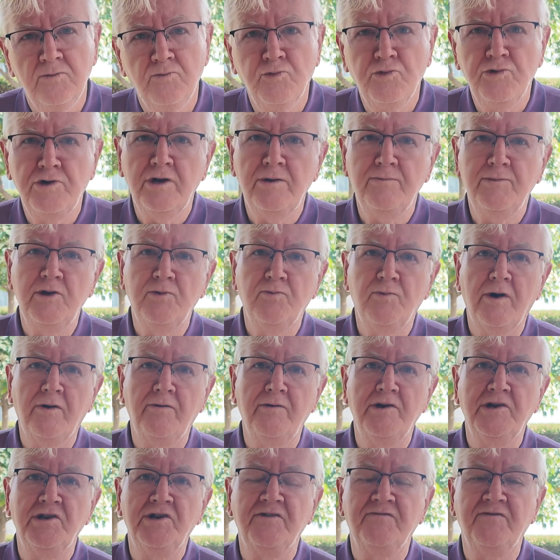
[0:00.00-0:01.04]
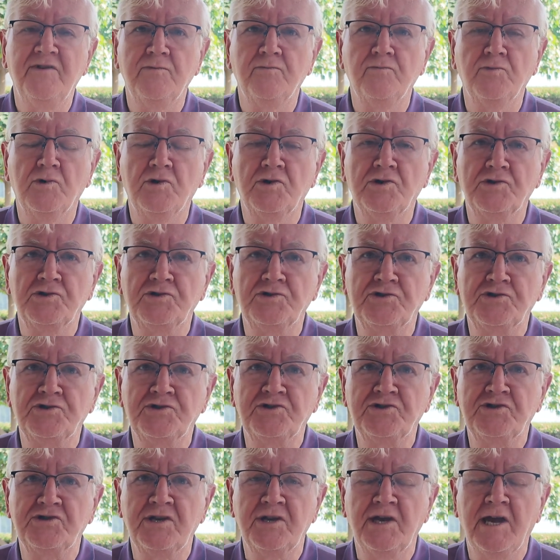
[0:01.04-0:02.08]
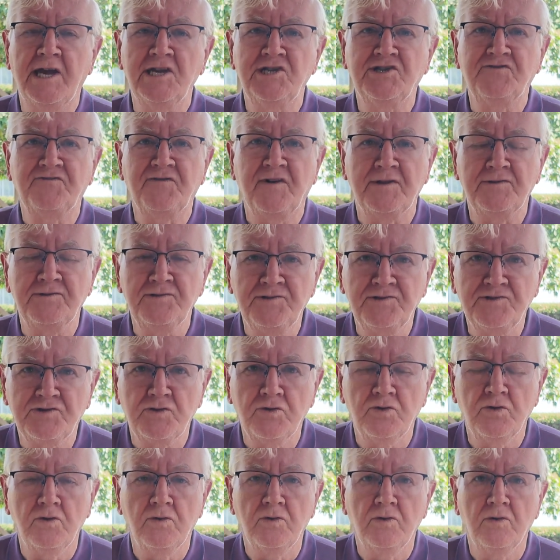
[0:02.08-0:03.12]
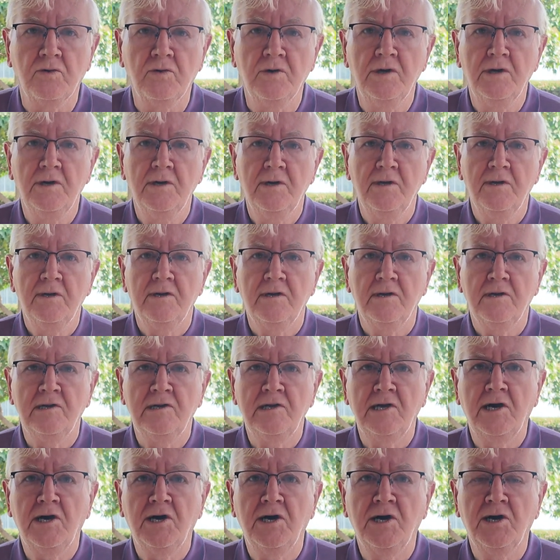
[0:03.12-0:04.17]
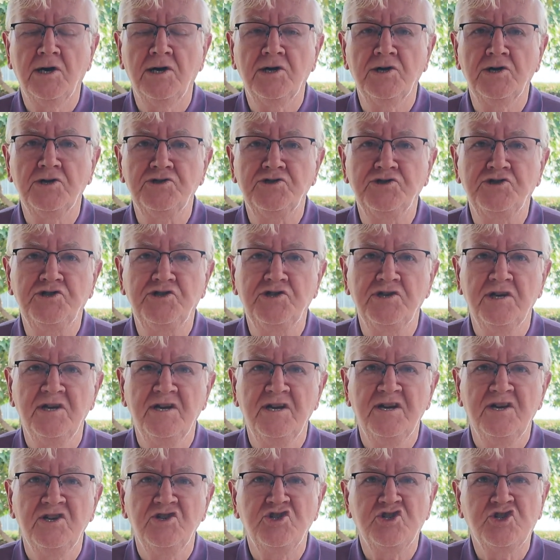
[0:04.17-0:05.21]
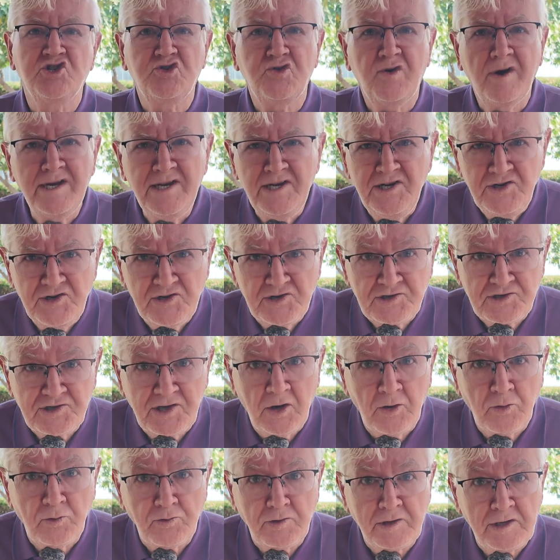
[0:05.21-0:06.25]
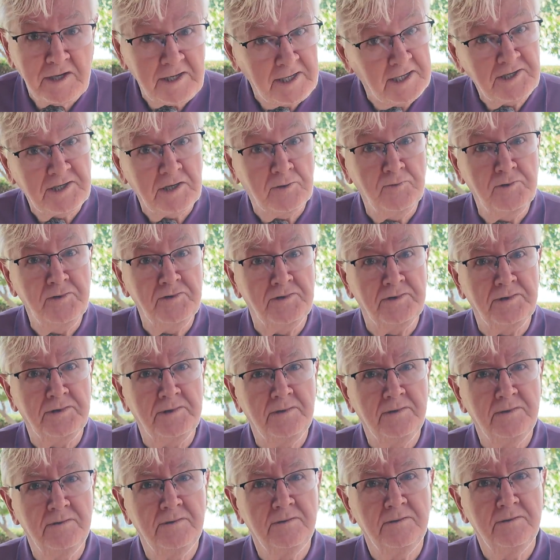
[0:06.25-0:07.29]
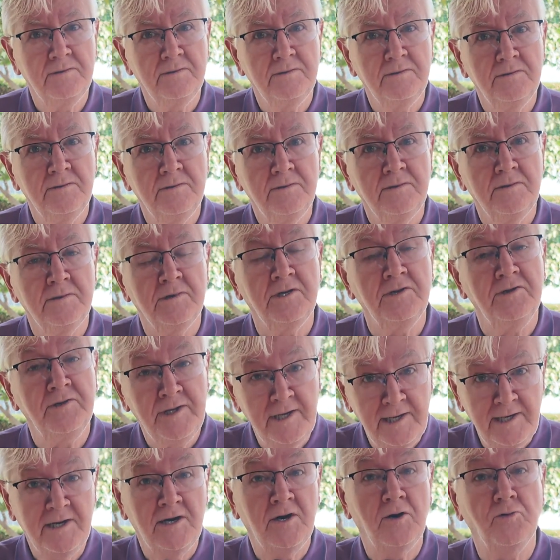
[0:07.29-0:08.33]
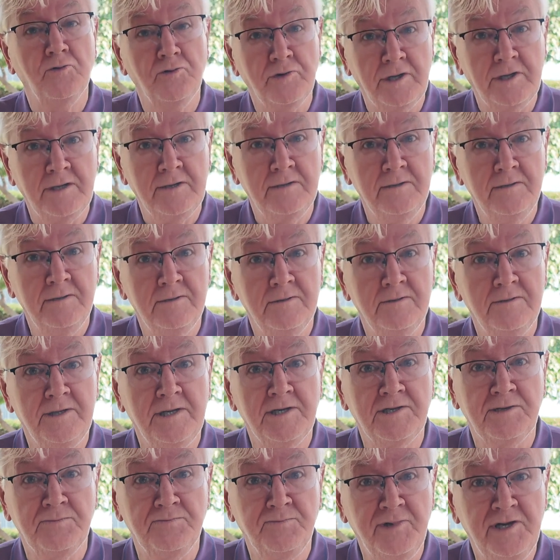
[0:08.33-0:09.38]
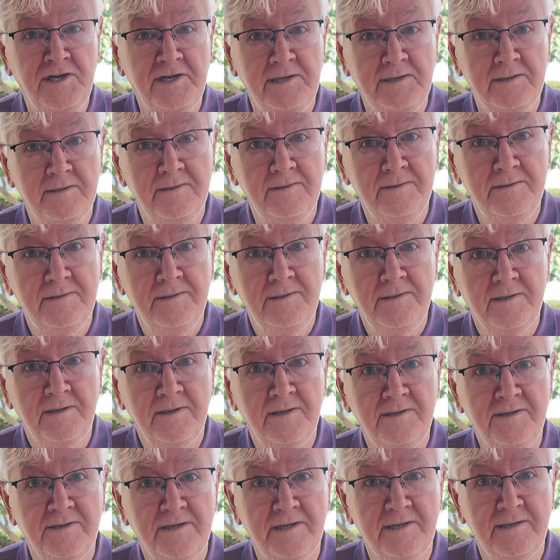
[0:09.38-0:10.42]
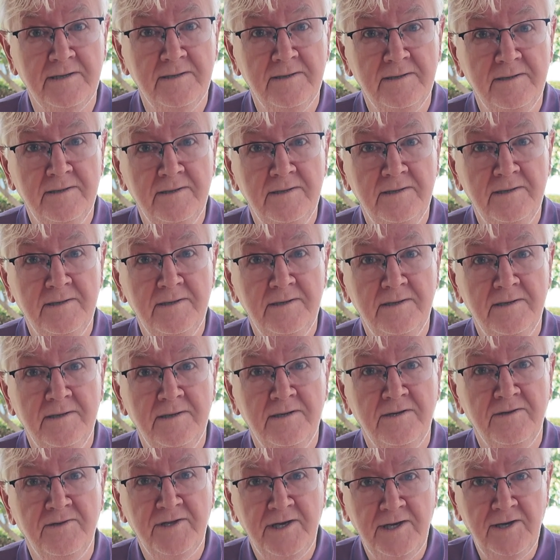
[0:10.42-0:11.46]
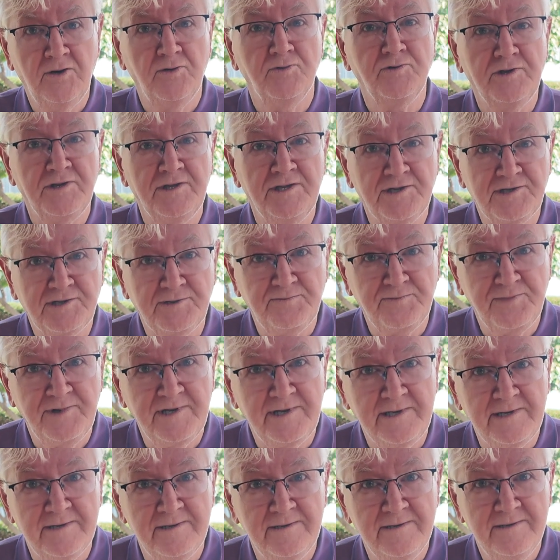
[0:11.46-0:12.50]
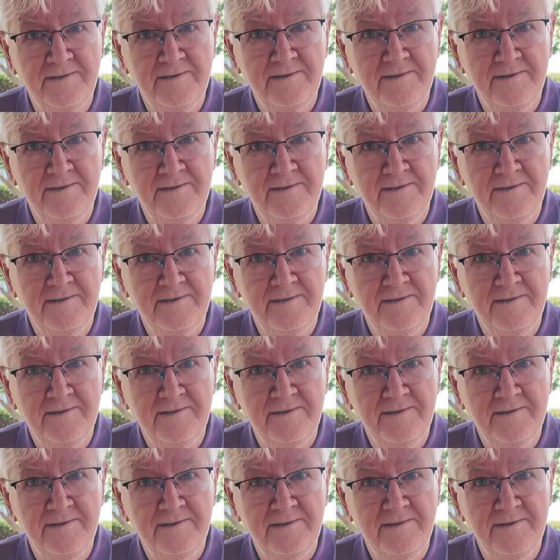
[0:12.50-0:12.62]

Would I be worried if it was hedge funds or large traders holding it? Yes, I would. And they're holding the S&P, aren't they? They're holding the S&P,